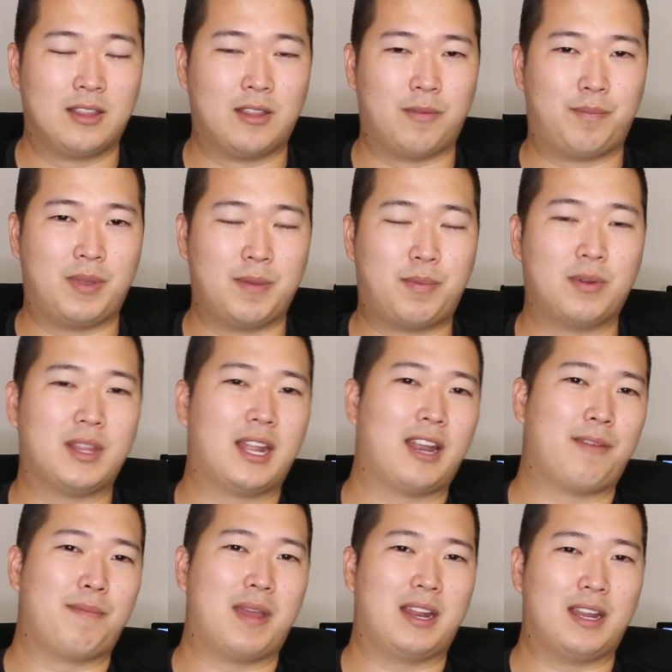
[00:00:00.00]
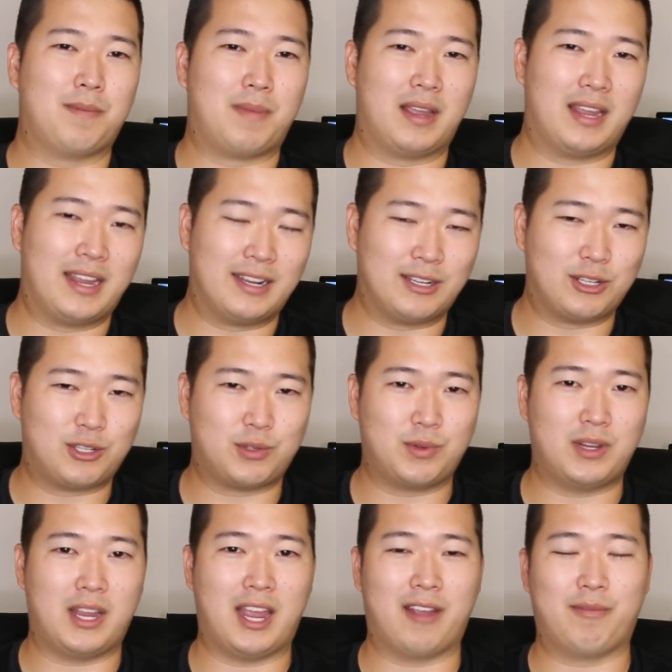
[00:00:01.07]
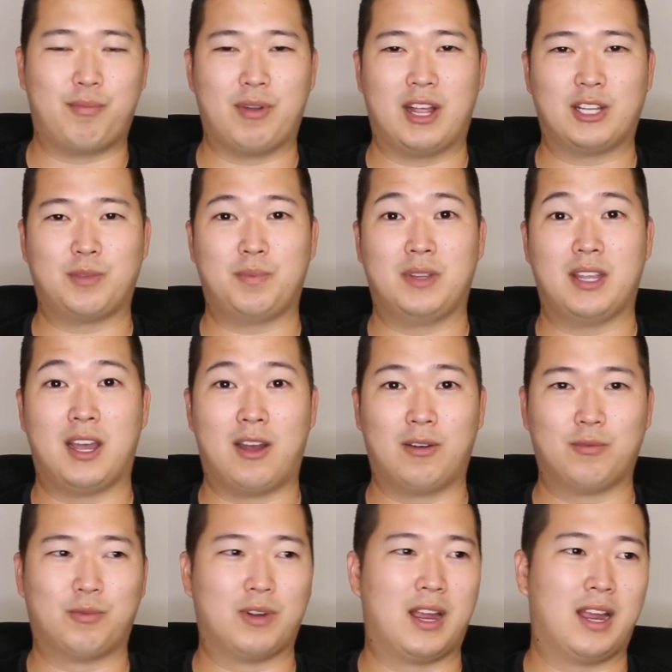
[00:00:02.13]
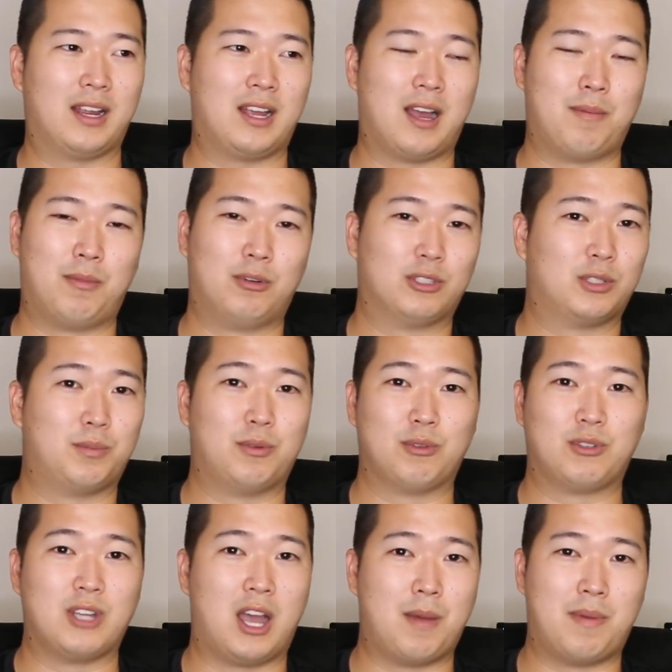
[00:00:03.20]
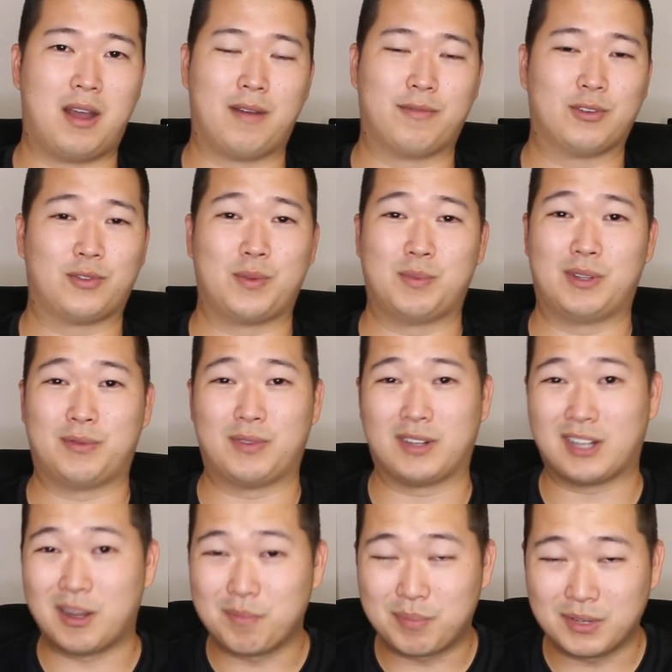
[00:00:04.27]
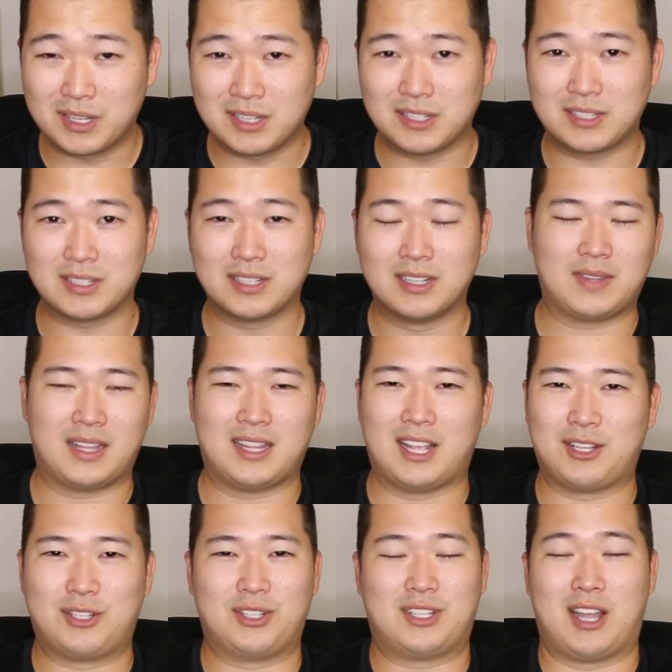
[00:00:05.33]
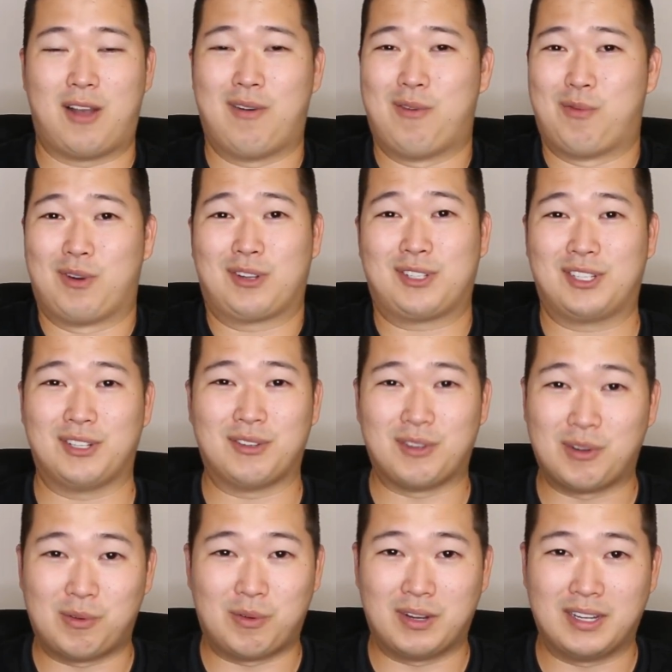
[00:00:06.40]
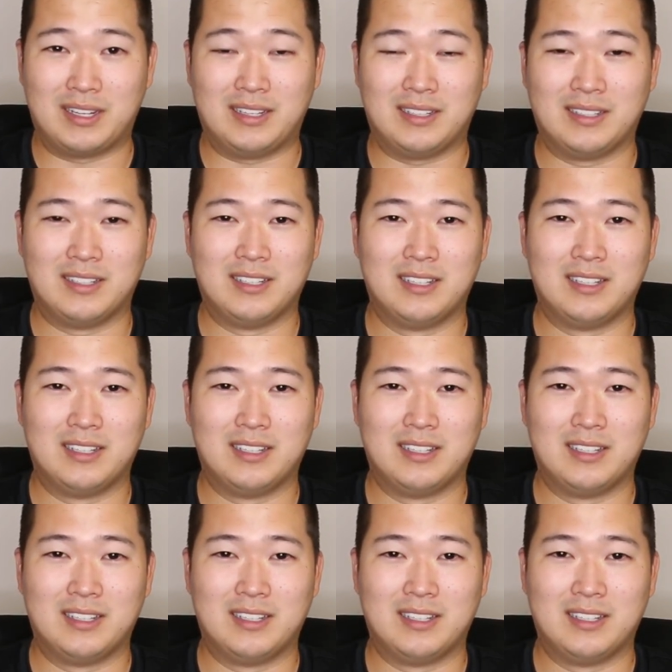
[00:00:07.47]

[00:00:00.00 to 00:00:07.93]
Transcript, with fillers: the people that I met in my industry have branched me out where I got multiple job offers from different companies. And that's just how it works here in Hawaii.